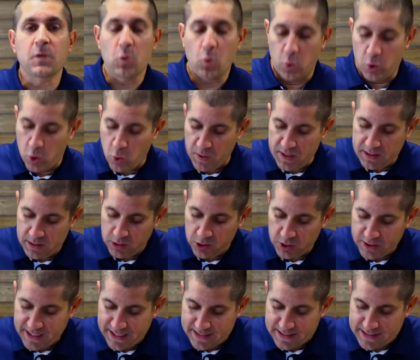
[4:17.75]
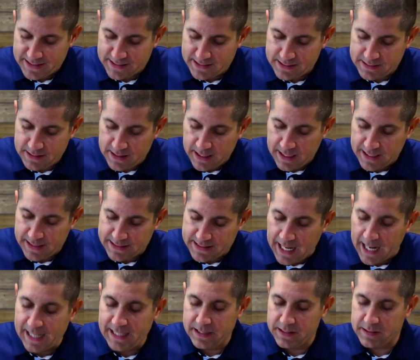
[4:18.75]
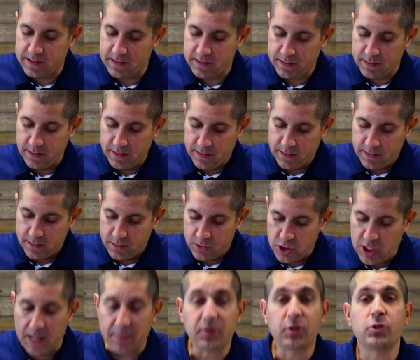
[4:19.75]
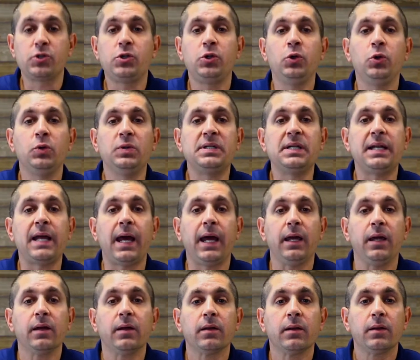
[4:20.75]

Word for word: we're going to look at uh, Titus chapter 2 today.